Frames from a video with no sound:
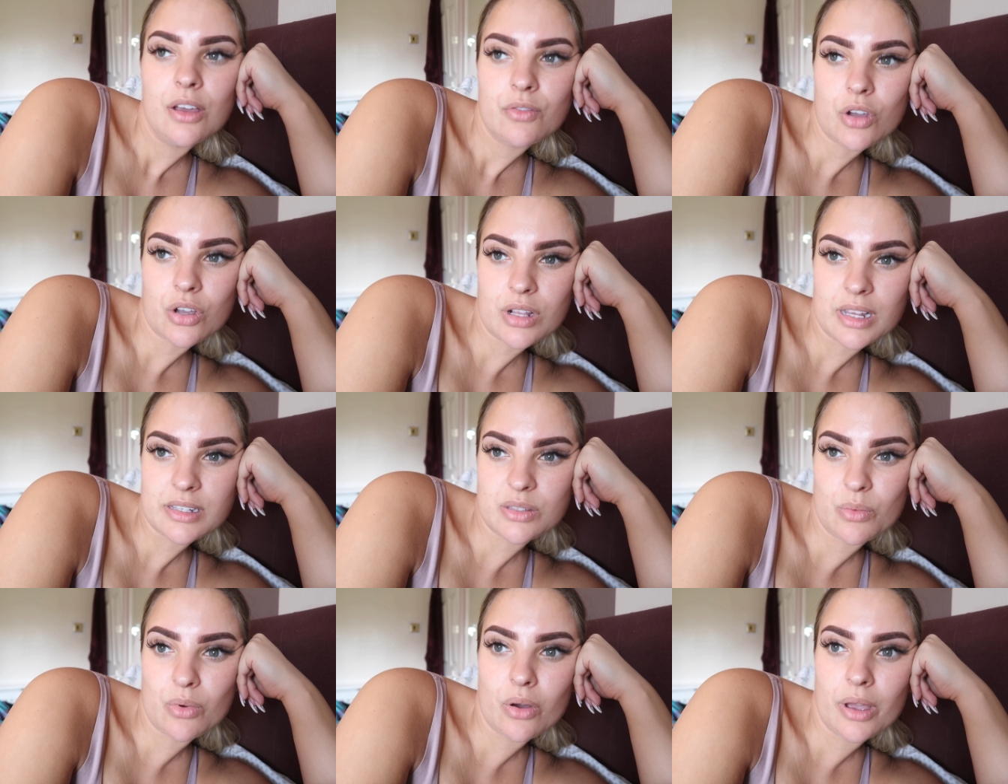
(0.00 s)
I've got a
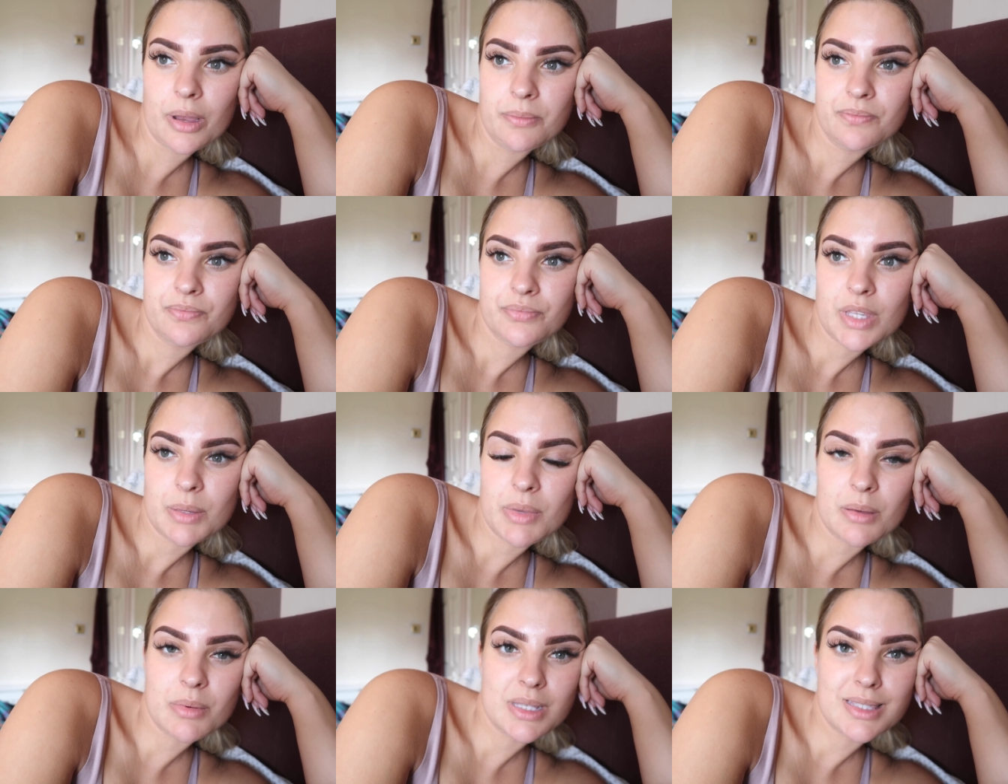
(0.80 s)
glass of wine.
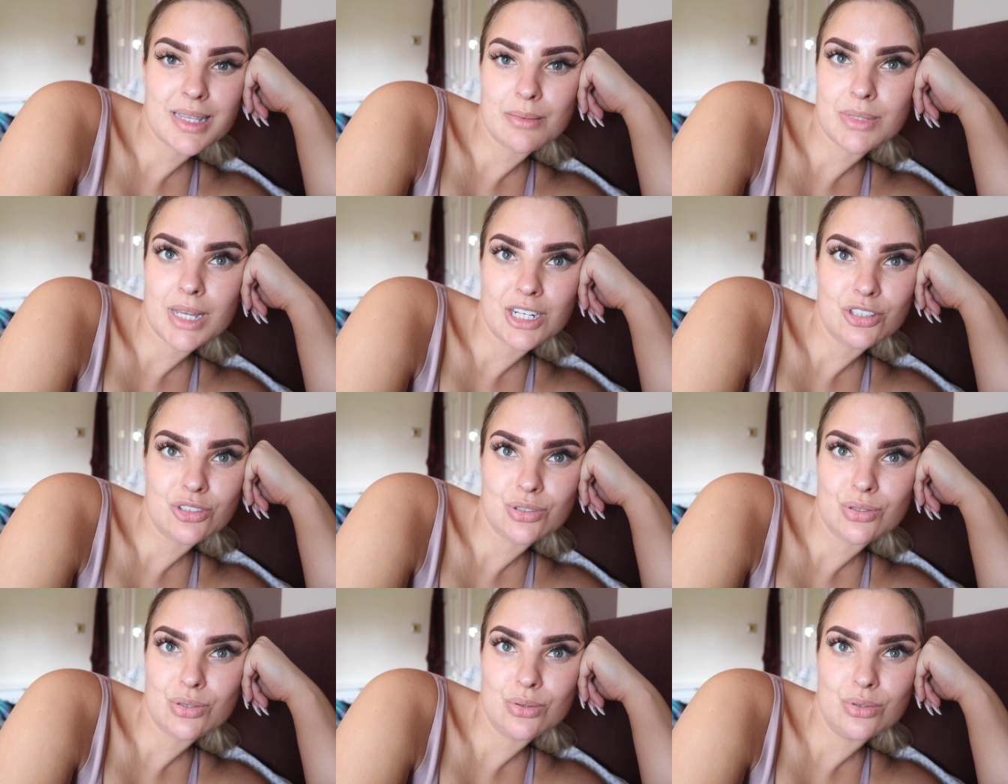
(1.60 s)
Me and my stepdad are
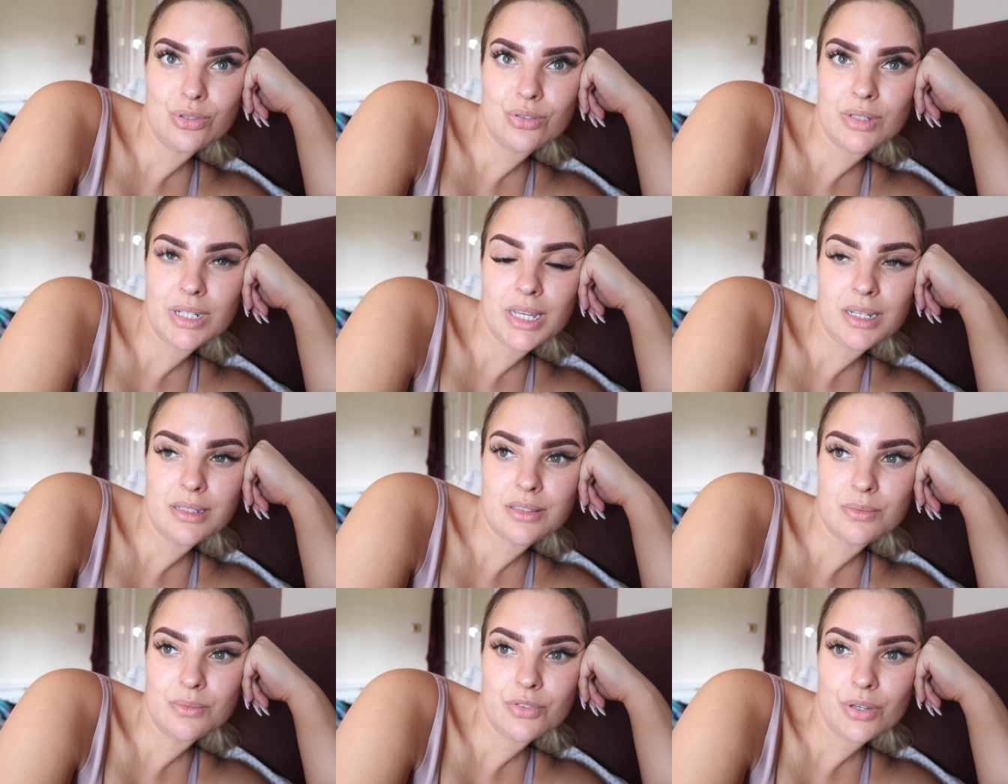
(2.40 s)
just ordering in
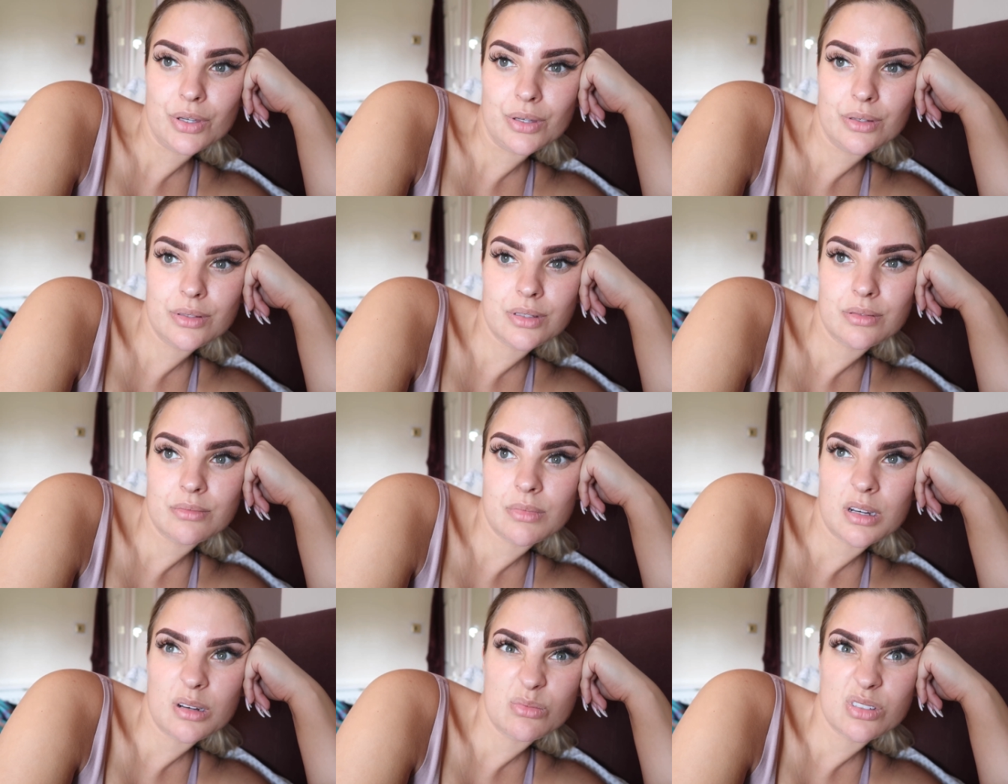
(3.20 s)
some food,
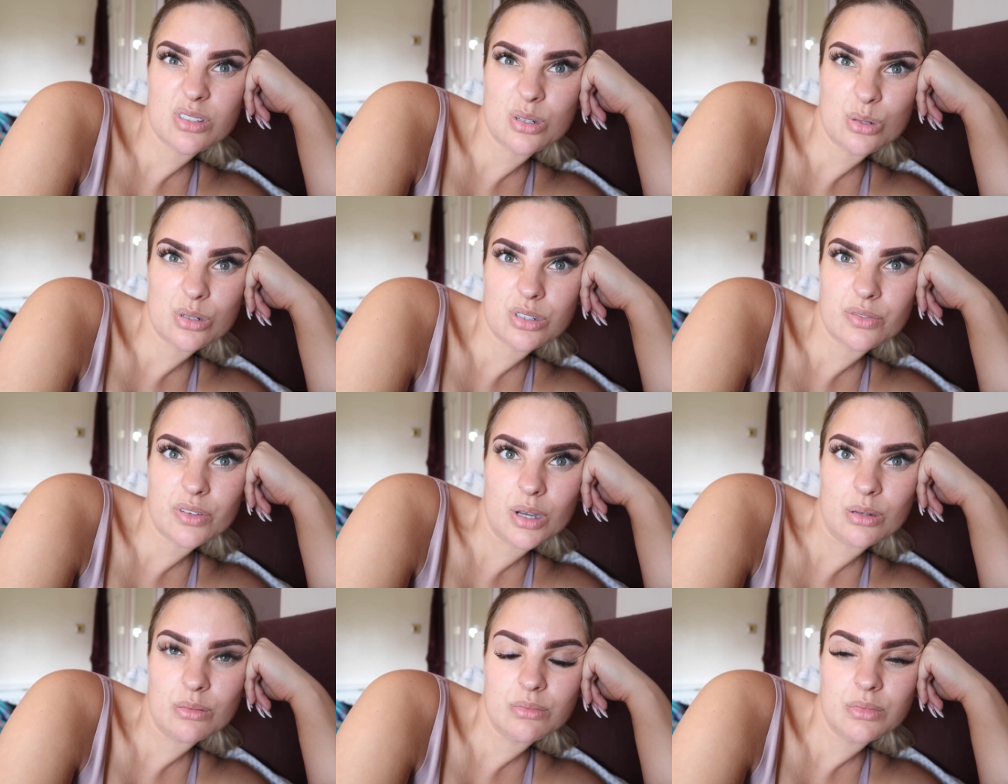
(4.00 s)
and I'm just going to watch a
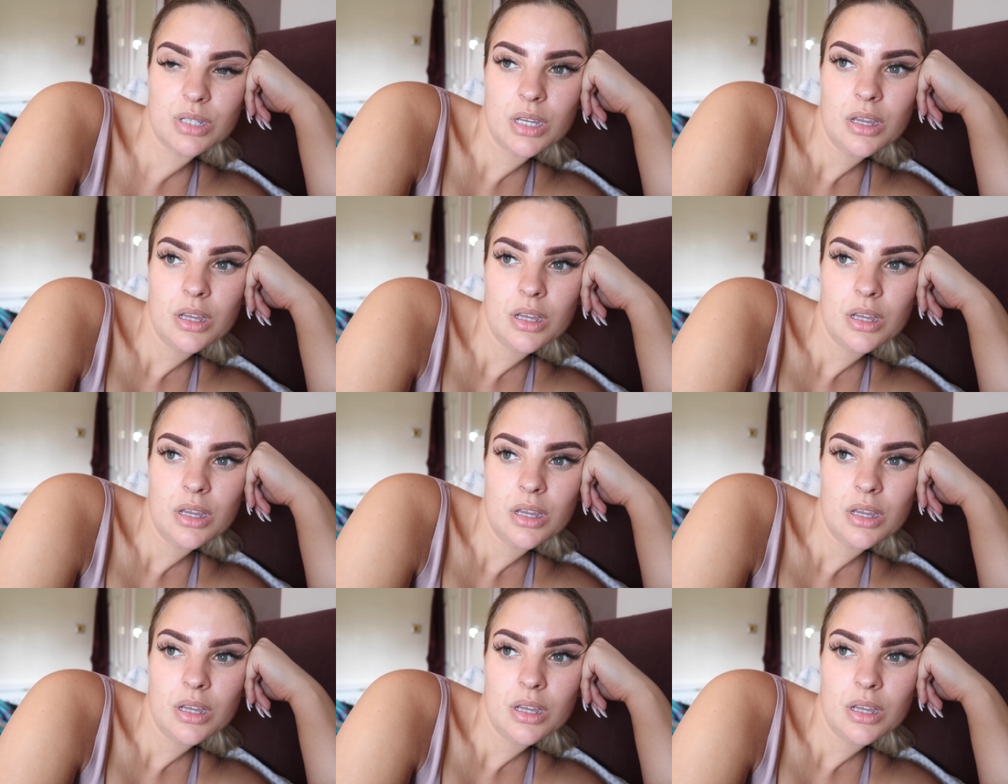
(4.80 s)
film.